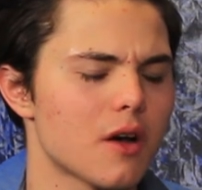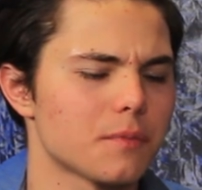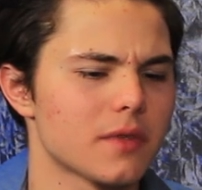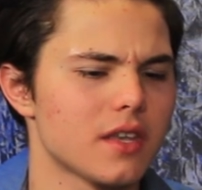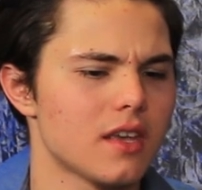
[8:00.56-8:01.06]
know,
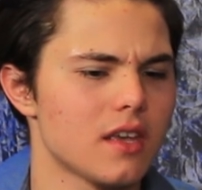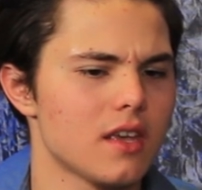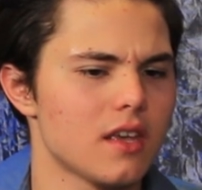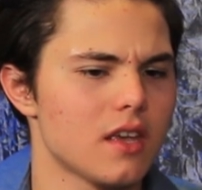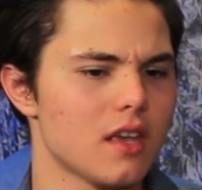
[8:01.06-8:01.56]

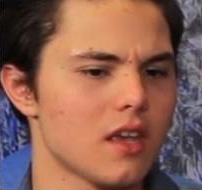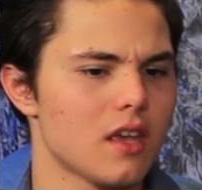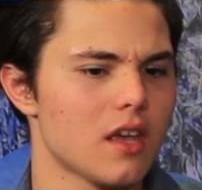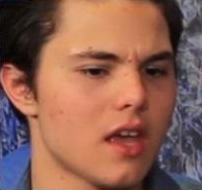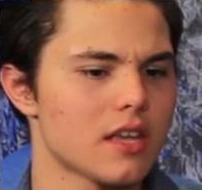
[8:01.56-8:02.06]

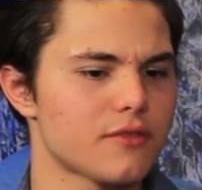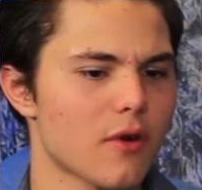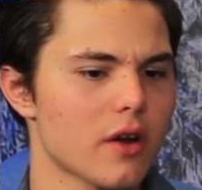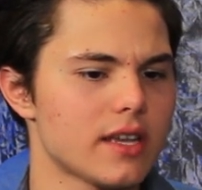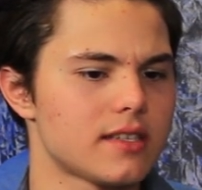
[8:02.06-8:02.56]
as
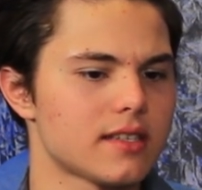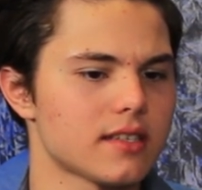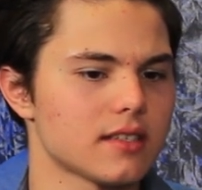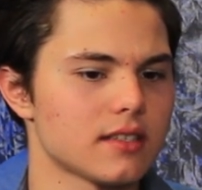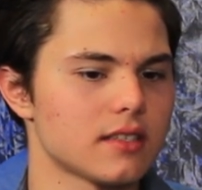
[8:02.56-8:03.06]
far
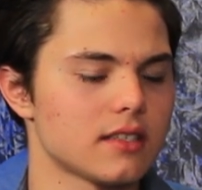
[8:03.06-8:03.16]
as,